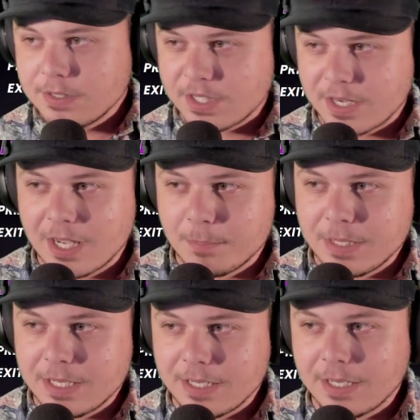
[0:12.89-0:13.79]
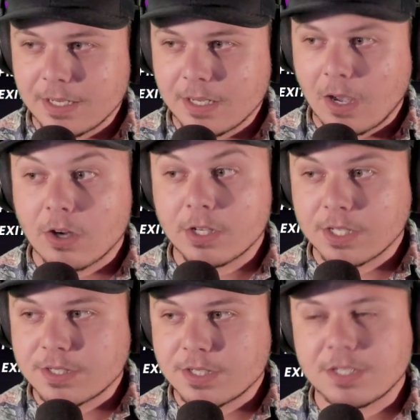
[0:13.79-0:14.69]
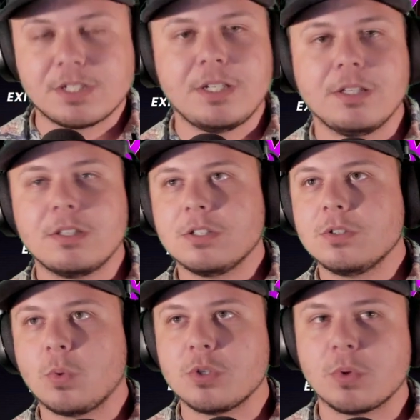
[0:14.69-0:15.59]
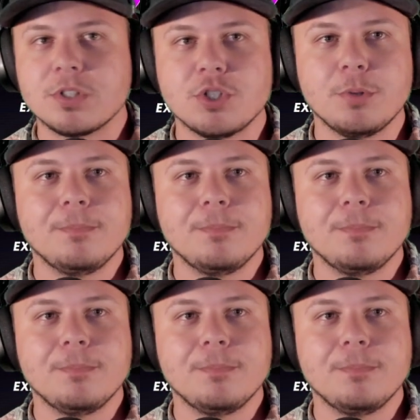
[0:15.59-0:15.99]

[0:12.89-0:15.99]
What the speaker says: Today being August 16th, 22. I